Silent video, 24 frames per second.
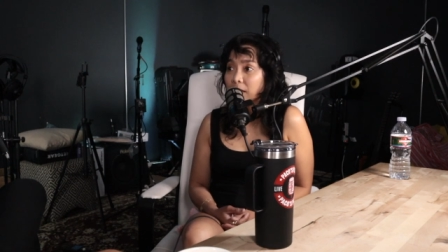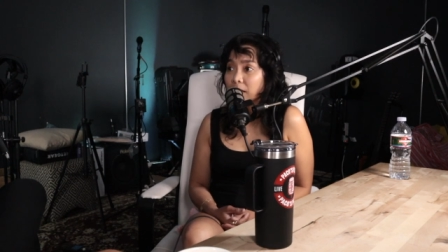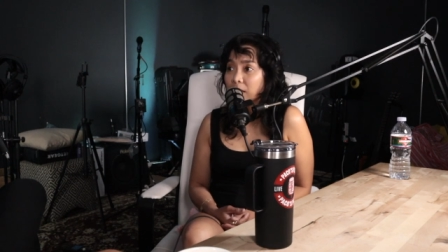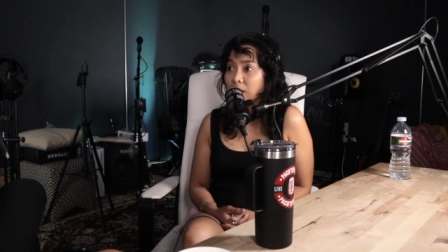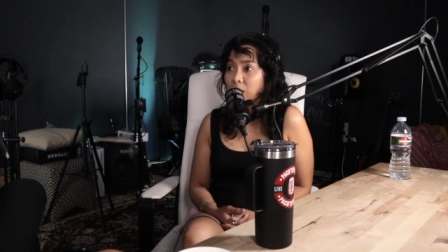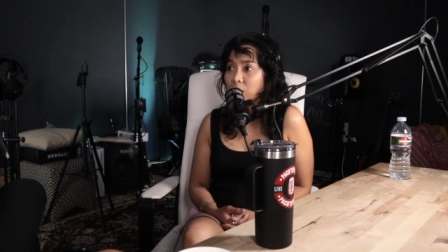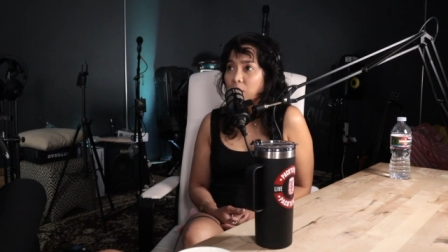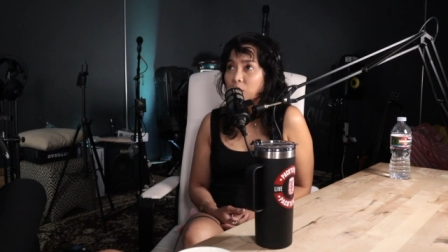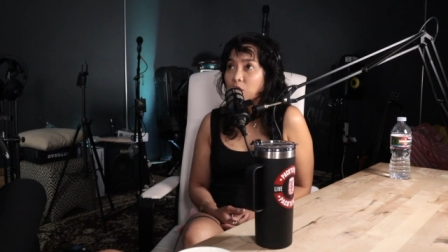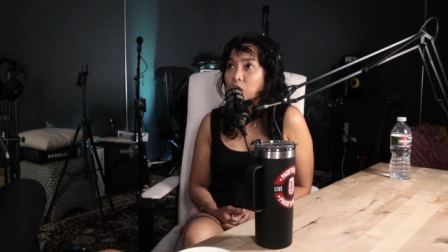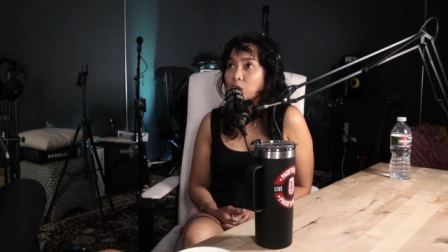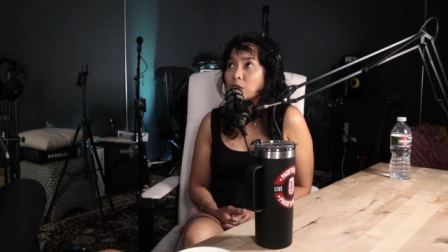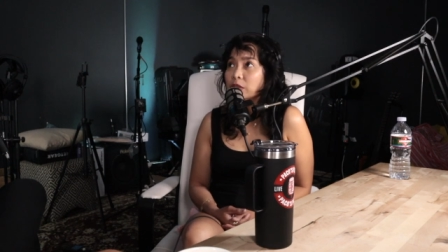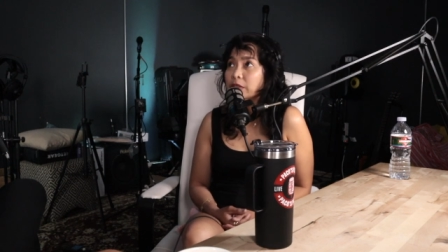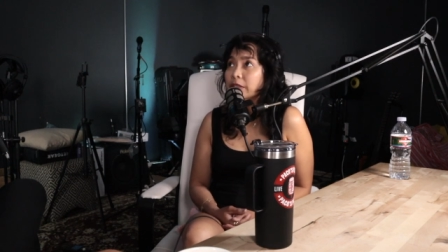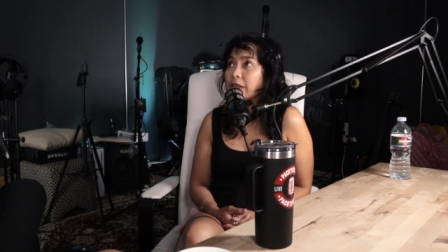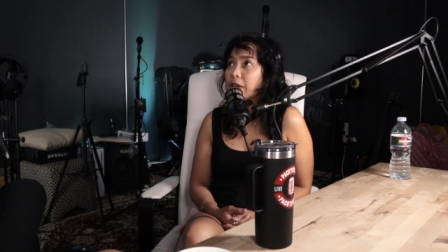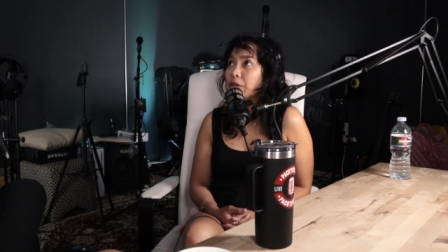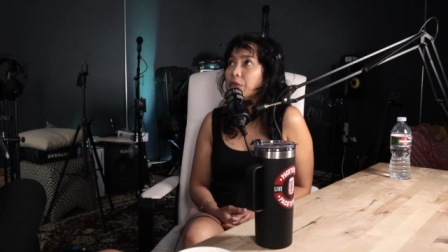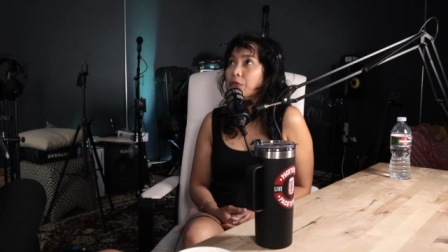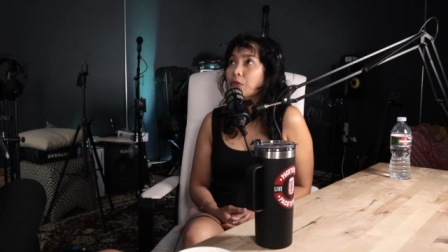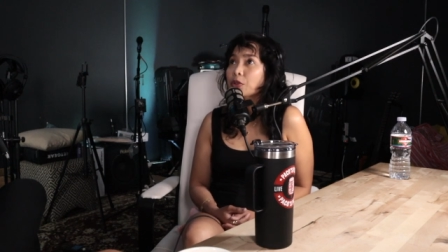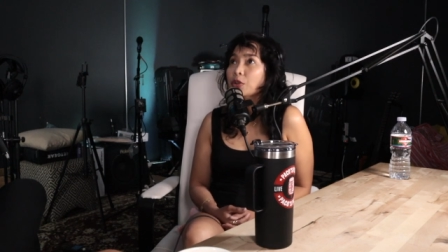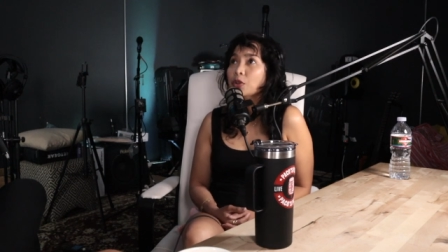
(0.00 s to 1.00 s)
You, you'll
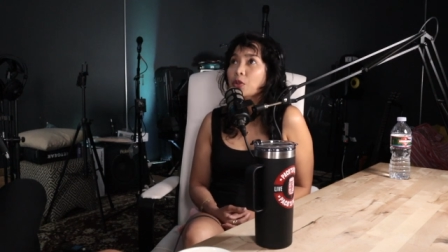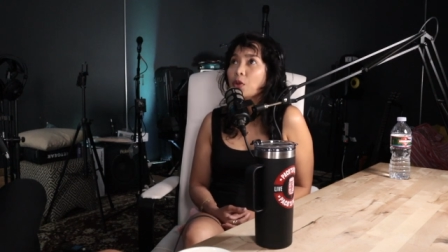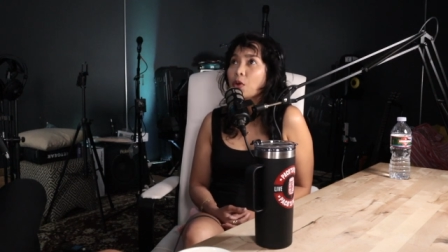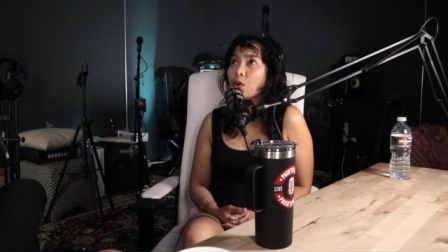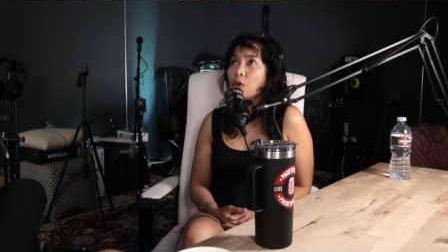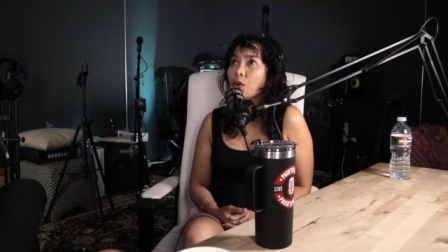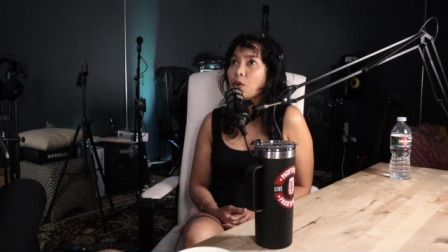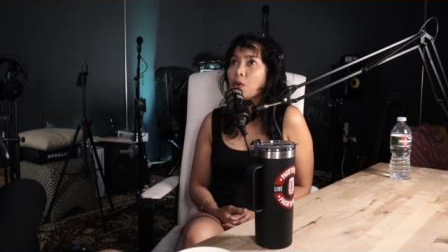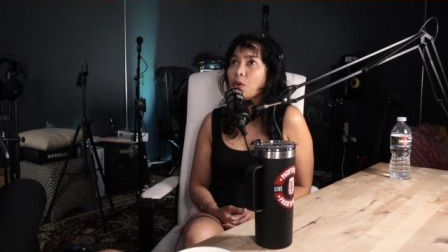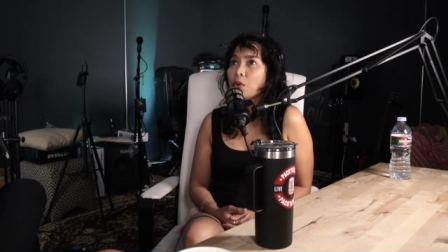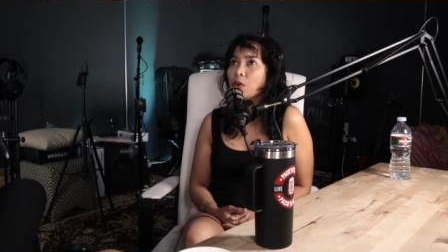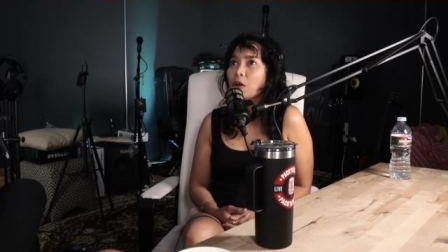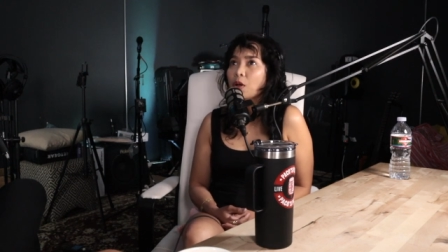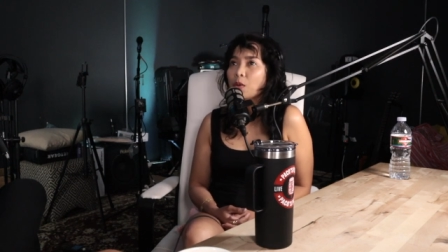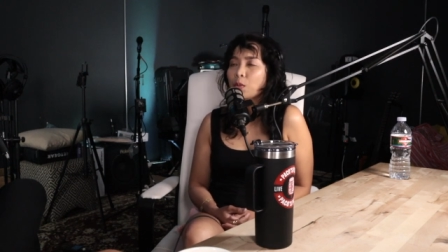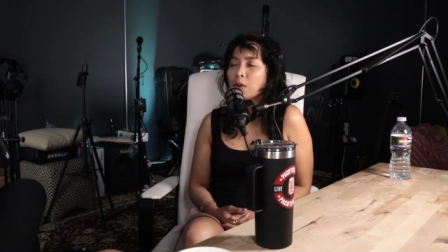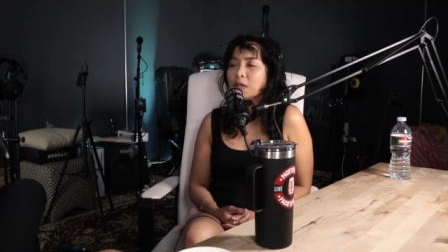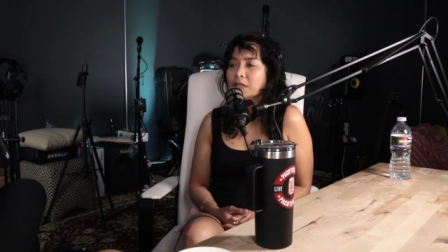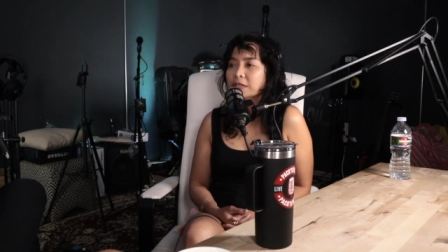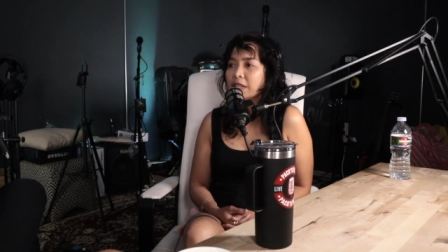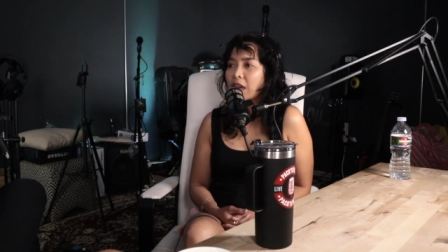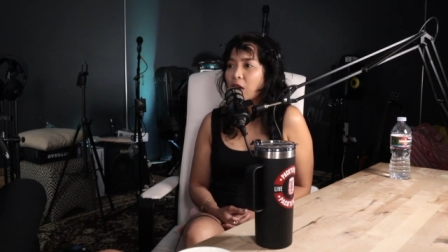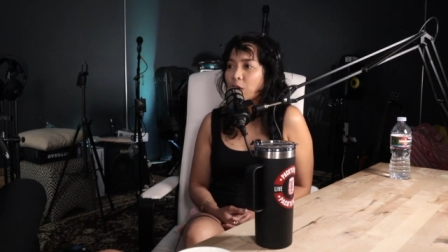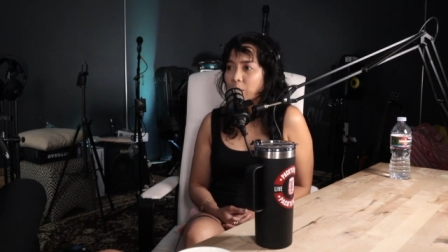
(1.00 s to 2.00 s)
never know
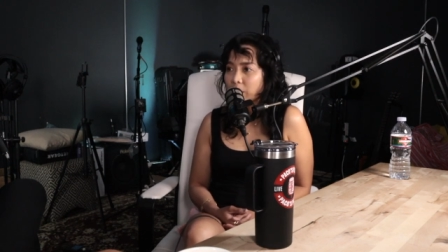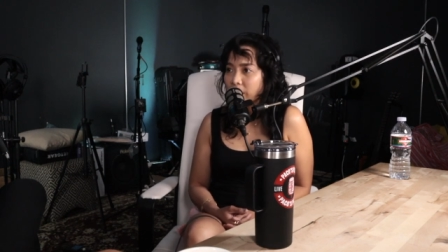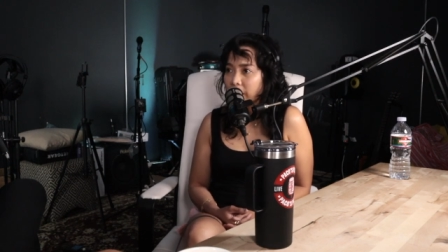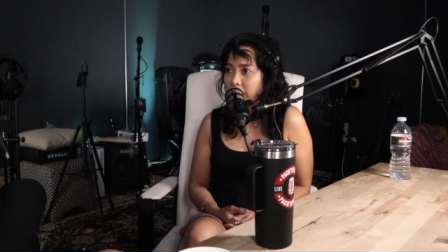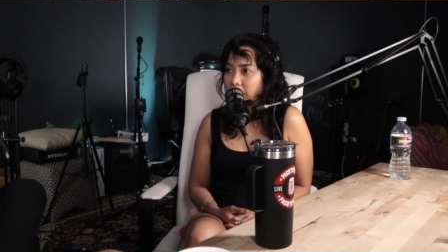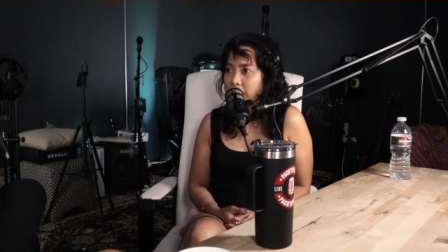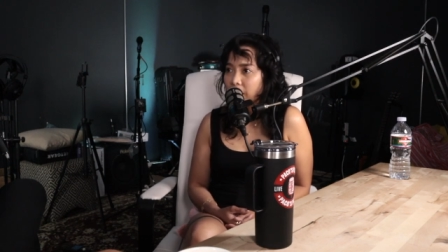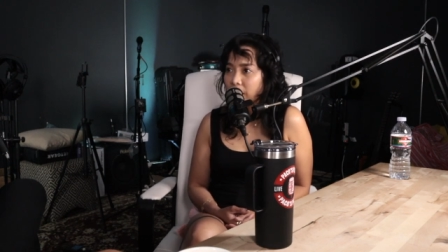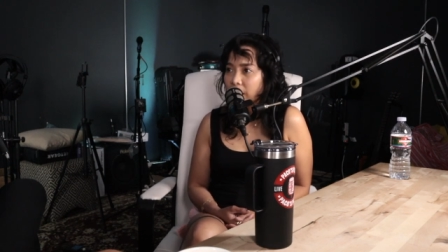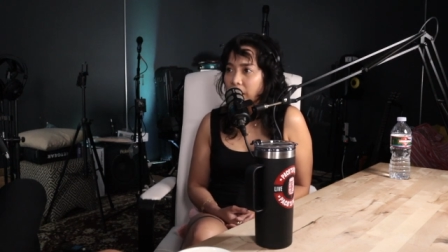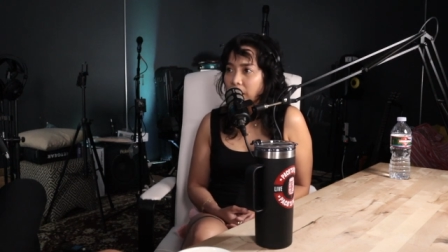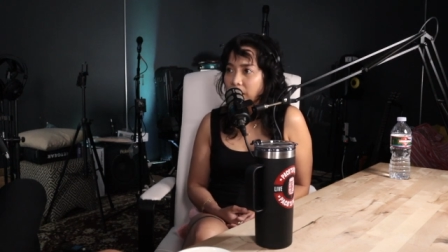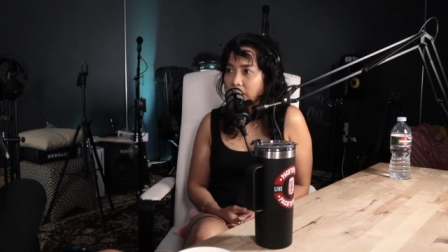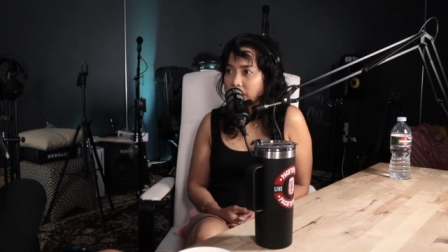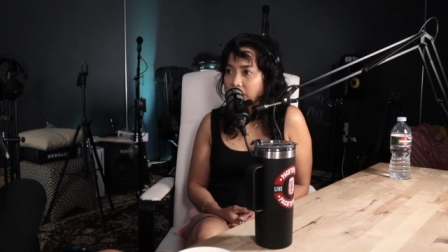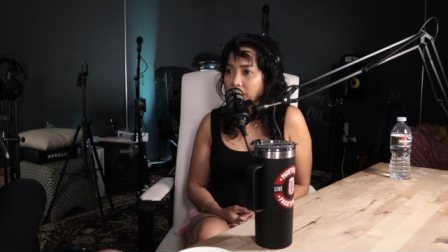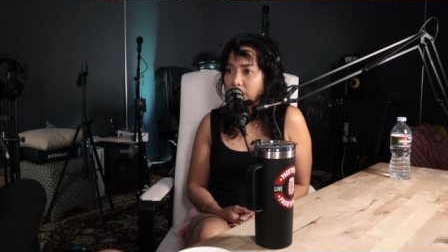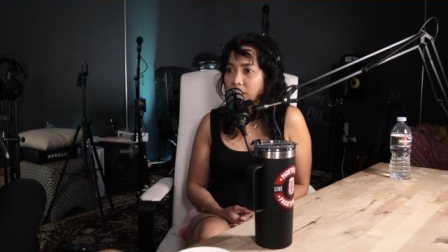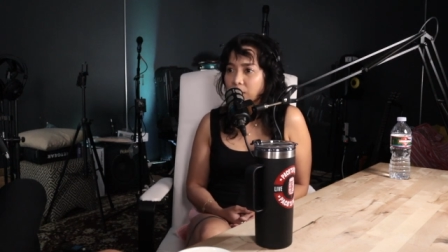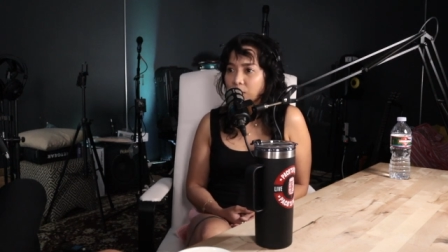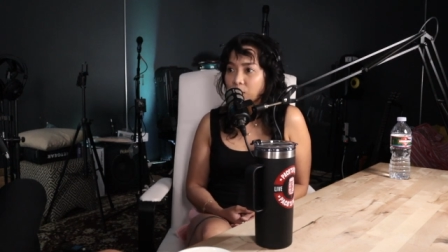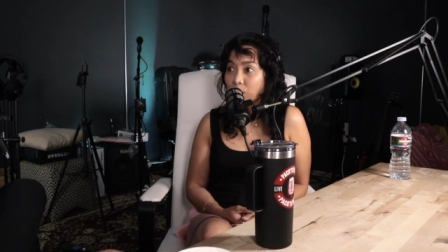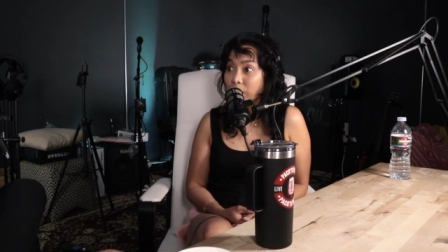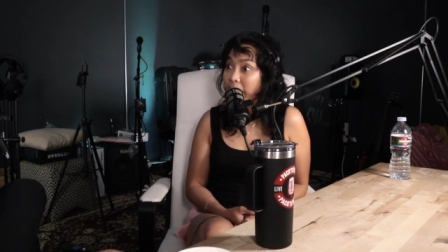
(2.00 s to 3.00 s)
what's out there
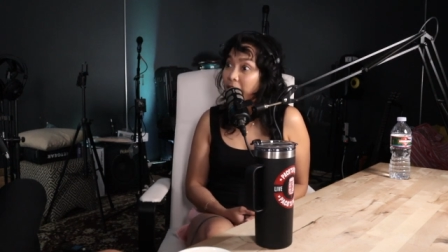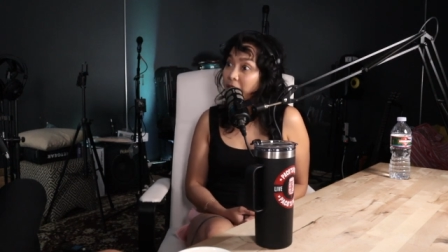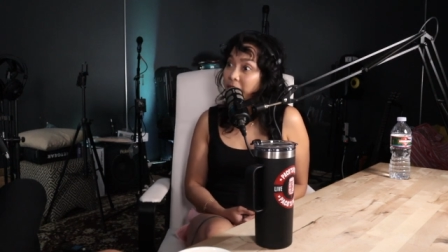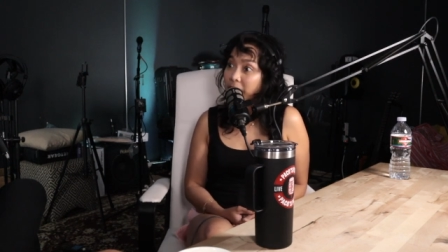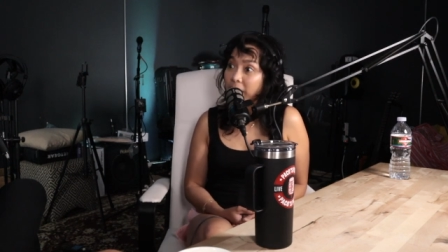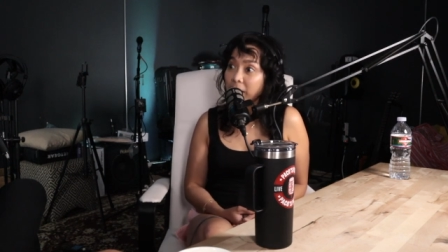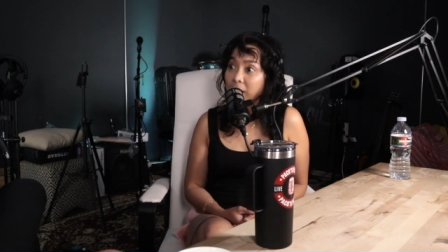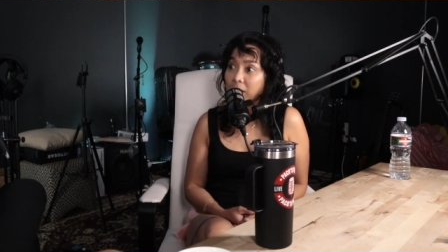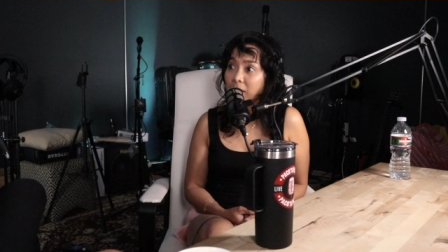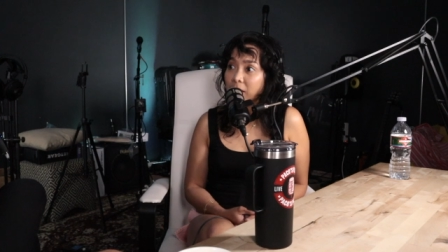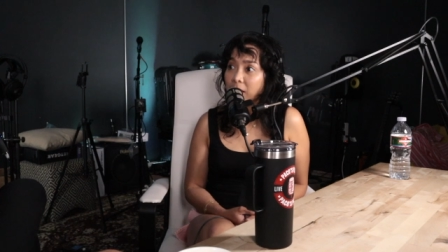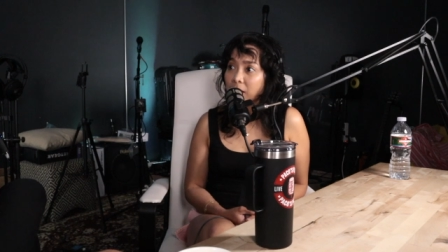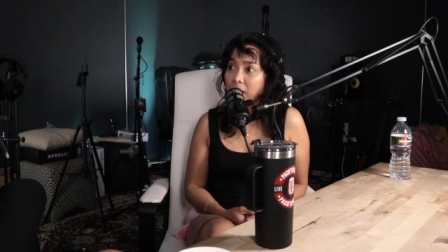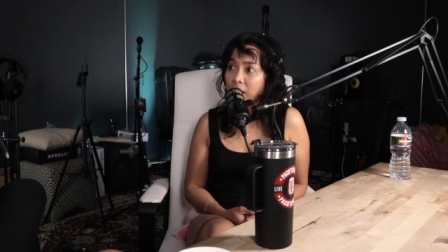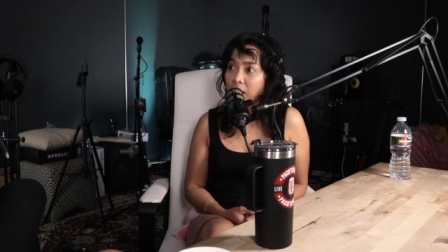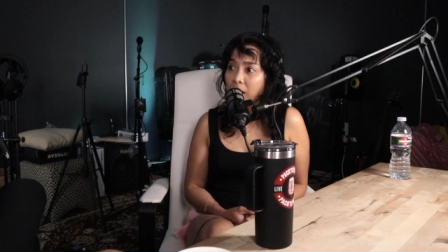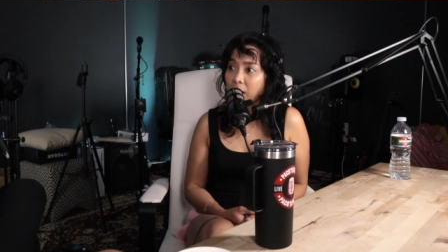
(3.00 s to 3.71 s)
until you get there